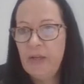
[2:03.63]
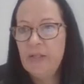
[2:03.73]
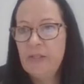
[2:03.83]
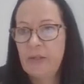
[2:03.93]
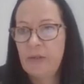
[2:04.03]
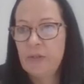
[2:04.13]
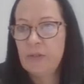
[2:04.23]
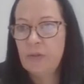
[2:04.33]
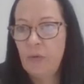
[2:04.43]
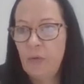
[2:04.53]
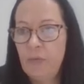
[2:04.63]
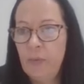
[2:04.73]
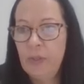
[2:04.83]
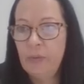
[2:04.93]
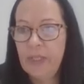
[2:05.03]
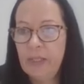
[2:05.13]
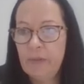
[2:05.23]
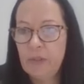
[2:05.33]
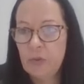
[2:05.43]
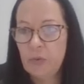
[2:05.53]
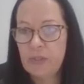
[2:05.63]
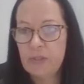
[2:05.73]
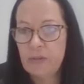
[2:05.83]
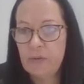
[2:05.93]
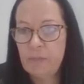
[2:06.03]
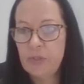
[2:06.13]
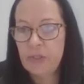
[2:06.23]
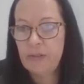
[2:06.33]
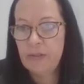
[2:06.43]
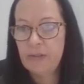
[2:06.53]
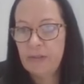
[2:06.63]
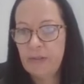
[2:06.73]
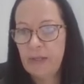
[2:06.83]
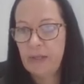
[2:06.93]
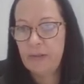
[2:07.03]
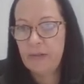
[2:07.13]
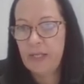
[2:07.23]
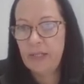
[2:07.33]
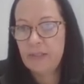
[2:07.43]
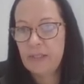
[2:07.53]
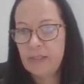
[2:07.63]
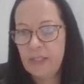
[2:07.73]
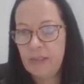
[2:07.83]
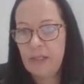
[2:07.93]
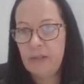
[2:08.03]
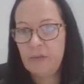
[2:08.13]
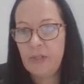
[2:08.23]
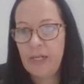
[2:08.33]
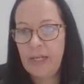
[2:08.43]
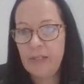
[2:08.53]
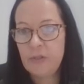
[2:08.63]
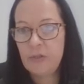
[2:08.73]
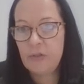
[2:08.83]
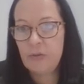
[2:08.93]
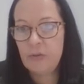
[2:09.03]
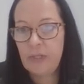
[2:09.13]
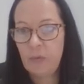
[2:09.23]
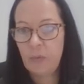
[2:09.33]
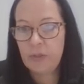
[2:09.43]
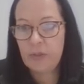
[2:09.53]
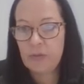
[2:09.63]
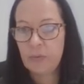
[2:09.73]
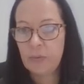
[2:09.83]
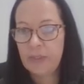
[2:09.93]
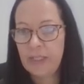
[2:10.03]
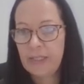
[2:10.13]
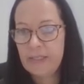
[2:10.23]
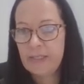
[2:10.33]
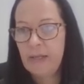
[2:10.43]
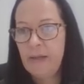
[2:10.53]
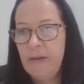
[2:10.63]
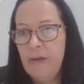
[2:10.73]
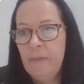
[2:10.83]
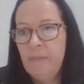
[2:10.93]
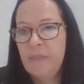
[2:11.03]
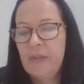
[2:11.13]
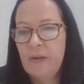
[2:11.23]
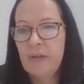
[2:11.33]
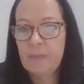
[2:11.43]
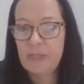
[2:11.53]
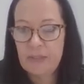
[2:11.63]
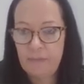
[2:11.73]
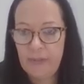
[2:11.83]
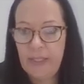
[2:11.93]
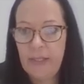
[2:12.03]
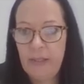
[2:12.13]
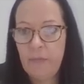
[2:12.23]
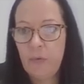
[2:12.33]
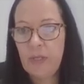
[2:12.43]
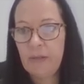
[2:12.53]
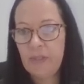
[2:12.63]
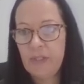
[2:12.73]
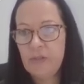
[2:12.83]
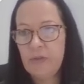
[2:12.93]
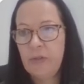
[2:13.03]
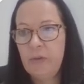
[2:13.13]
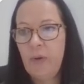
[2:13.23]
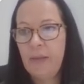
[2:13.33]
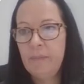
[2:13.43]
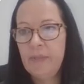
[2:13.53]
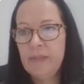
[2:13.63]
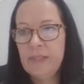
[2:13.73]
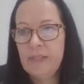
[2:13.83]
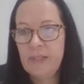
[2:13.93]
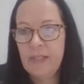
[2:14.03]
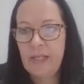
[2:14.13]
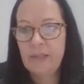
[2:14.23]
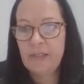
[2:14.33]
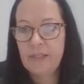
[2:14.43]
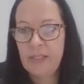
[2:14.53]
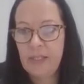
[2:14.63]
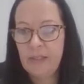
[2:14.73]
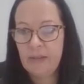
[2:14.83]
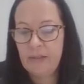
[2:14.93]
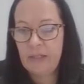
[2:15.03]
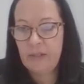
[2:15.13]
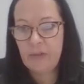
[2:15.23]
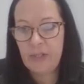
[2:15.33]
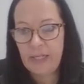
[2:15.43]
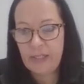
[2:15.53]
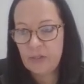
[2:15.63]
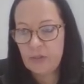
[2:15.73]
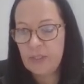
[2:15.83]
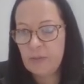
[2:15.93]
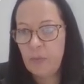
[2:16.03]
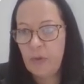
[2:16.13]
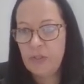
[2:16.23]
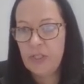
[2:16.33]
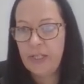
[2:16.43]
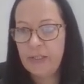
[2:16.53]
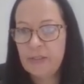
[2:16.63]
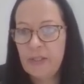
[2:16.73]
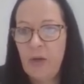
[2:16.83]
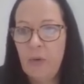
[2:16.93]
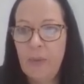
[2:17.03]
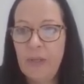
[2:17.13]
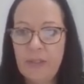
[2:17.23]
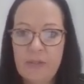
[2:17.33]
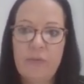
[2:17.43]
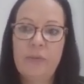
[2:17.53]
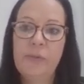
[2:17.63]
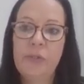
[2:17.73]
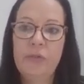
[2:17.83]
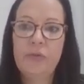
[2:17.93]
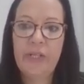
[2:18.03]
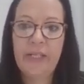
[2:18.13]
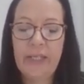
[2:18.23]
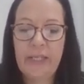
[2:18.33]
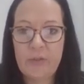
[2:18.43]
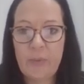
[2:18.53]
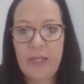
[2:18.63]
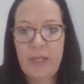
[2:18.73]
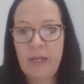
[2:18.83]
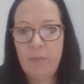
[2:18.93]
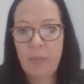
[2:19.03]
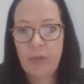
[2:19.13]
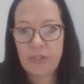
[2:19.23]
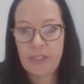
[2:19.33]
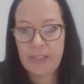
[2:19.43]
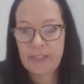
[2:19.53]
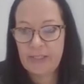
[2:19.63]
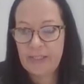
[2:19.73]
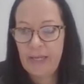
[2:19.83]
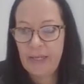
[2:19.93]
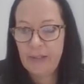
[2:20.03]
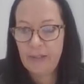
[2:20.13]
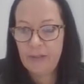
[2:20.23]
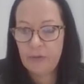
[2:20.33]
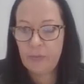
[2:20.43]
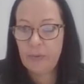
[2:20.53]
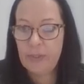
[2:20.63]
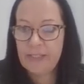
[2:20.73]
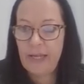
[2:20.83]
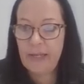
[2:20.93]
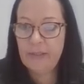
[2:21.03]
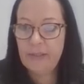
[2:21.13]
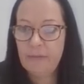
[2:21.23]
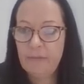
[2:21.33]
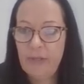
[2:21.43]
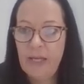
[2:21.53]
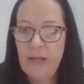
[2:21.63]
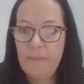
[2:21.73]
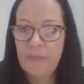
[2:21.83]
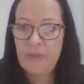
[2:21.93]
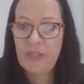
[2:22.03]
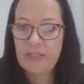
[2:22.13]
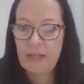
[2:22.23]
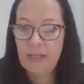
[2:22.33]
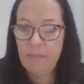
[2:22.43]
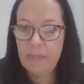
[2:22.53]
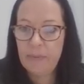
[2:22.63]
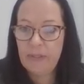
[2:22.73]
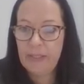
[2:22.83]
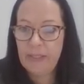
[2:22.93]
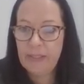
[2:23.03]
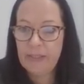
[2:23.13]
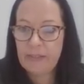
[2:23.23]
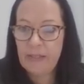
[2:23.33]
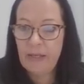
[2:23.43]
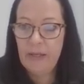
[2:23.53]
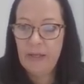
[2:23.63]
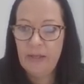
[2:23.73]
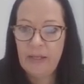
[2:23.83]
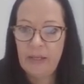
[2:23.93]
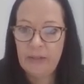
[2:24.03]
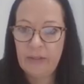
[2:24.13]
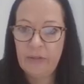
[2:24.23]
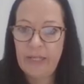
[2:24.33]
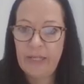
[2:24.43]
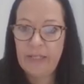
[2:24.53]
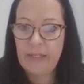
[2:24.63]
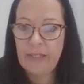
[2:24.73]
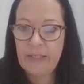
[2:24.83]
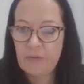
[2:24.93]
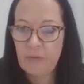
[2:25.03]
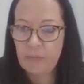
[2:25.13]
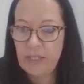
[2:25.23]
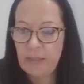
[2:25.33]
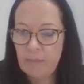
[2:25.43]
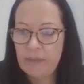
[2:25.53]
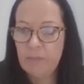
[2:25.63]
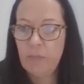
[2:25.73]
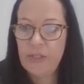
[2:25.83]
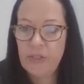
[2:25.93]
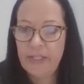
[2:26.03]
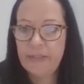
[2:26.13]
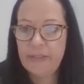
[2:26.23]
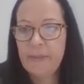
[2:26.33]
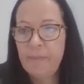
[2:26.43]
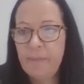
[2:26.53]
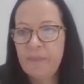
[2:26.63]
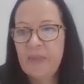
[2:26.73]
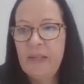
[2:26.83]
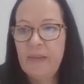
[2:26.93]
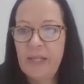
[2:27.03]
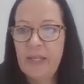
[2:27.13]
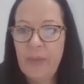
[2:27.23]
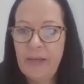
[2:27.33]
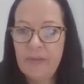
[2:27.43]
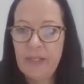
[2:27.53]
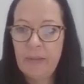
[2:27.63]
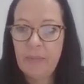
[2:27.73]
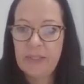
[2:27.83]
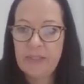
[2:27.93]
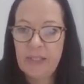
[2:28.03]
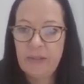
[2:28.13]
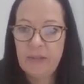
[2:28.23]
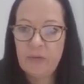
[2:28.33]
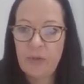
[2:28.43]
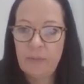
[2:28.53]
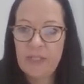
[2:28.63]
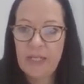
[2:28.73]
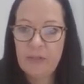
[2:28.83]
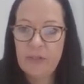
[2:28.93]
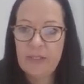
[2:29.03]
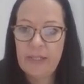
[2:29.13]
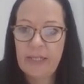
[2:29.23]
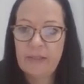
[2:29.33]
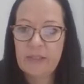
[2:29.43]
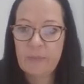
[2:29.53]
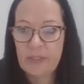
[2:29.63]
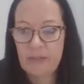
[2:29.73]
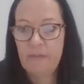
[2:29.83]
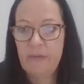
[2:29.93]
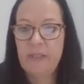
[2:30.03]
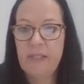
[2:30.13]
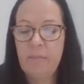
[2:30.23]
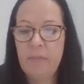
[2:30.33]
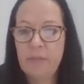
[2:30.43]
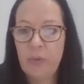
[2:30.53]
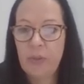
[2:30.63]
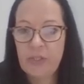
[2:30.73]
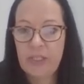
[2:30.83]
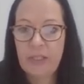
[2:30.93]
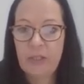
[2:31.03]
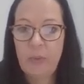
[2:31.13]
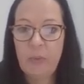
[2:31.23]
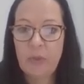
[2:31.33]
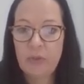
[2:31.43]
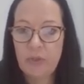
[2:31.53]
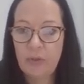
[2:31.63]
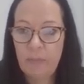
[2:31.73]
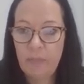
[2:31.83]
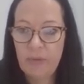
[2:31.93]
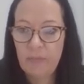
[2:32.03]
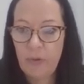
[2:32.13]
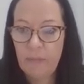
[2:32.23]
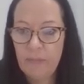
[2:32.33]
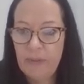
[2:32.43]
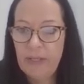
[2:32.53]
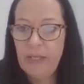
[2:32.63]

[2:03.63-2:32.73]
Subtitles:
So to start off with, we give it a short description, the entity that it relates to and what this rule does. Specifically for governance requirements, the entity that it relates to is project. When this rule should trigger is when a project is added, the rule is active. The type is create items from template project. Then we have the ability in the drop-down to select the specific template project that we want to copy from.